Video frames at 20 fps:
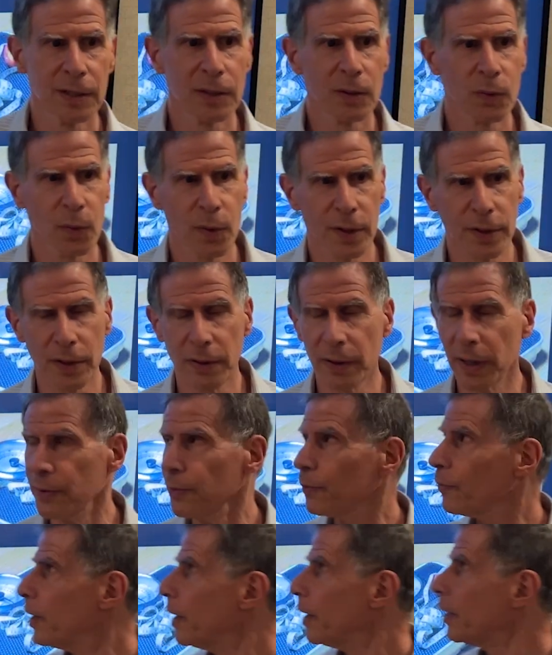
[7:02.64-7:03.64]
when you're
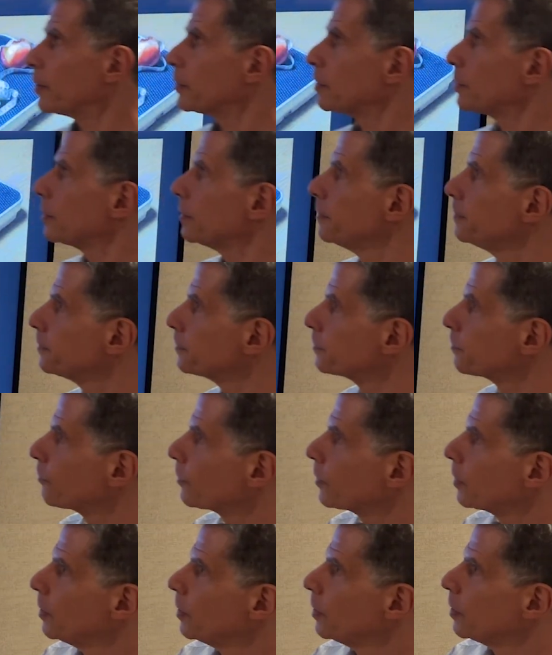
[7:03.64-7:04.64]
at rest.
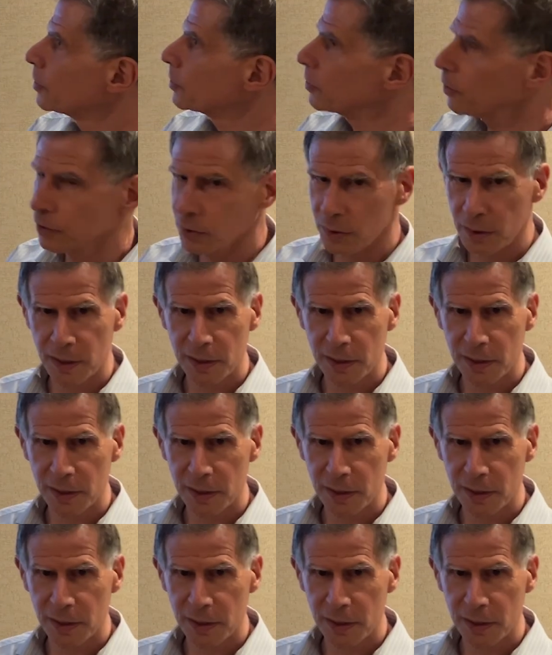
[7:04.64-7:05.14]
So